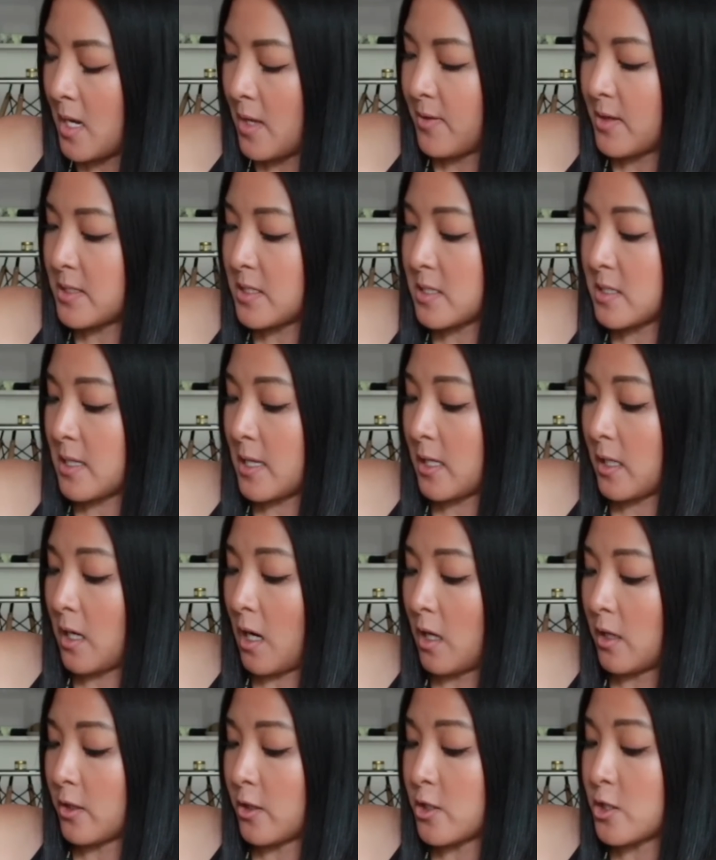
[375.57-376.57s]
This is in the
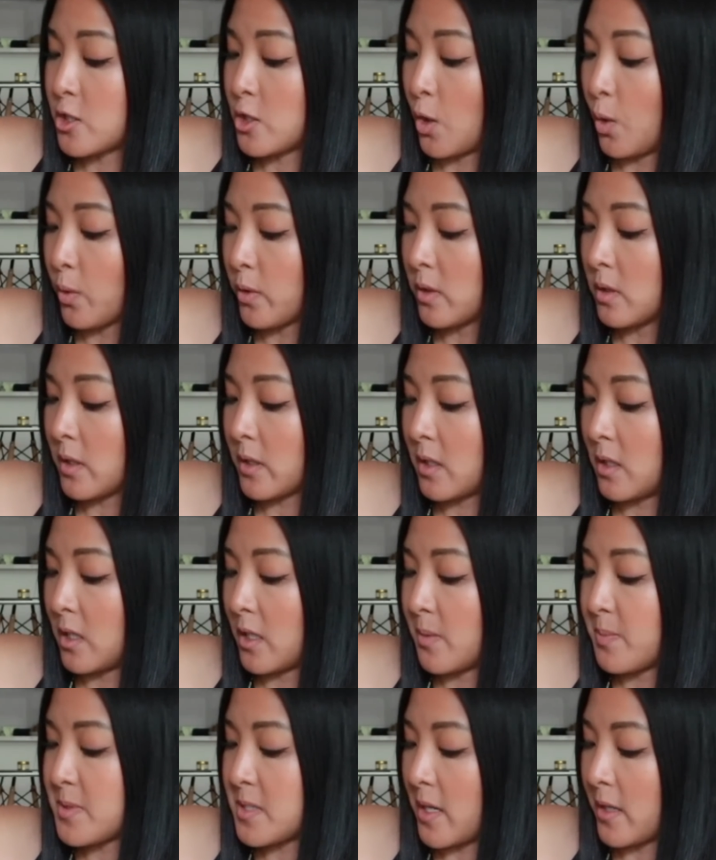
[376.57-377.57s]
color Total
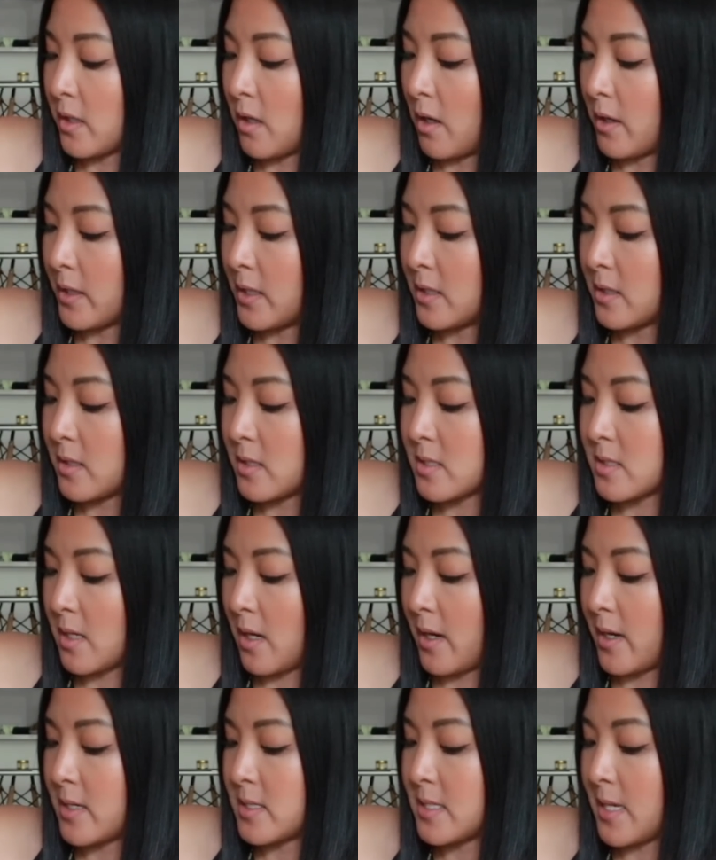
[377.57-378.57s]
Eclipse. I got it in a
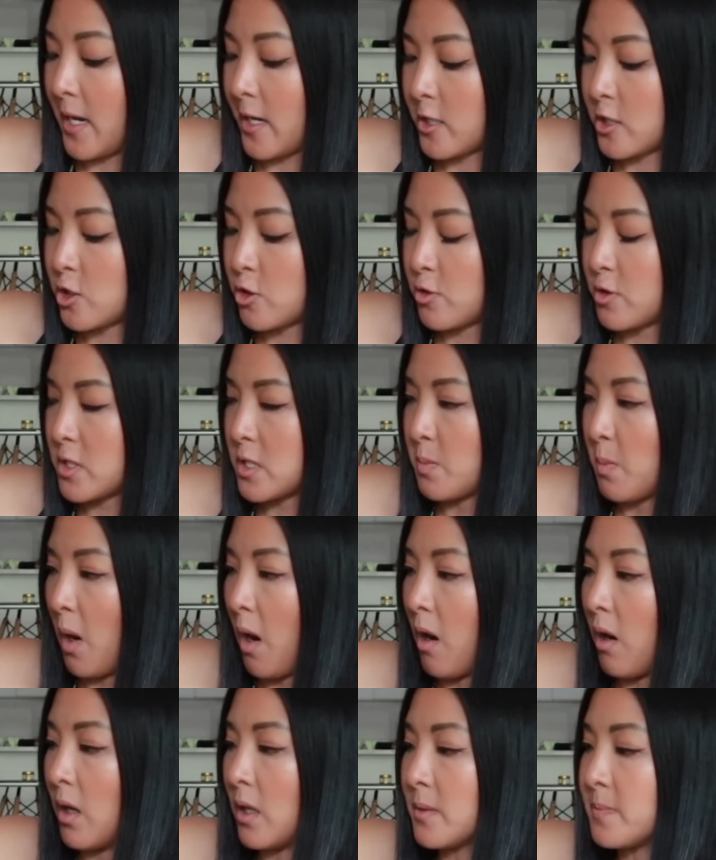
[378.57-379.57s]
size extra
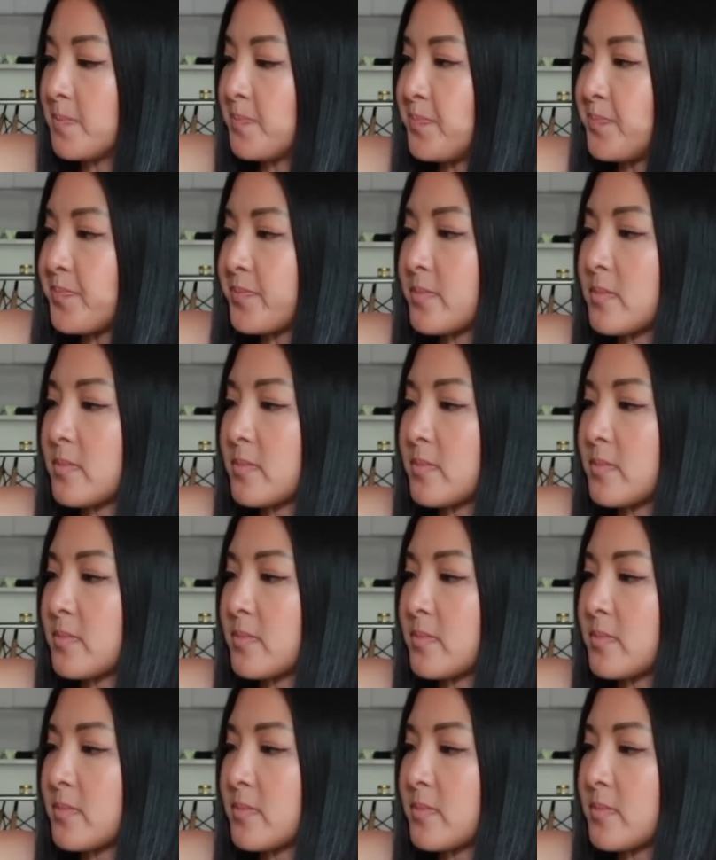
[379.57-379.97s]
small.